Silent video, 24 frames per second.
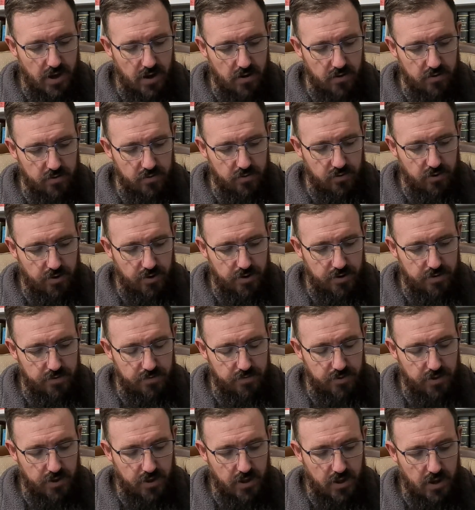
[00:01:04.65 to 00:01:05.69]
outside
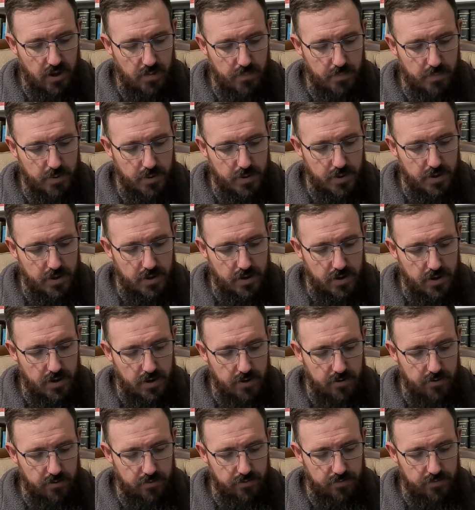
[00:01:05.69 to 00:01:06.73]
of the cup
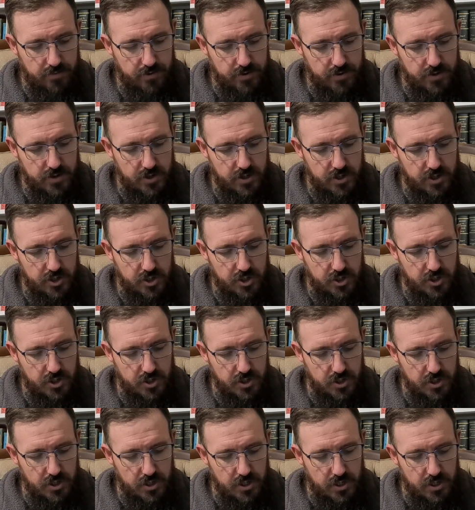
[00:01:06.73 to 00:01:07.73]
and of the dish,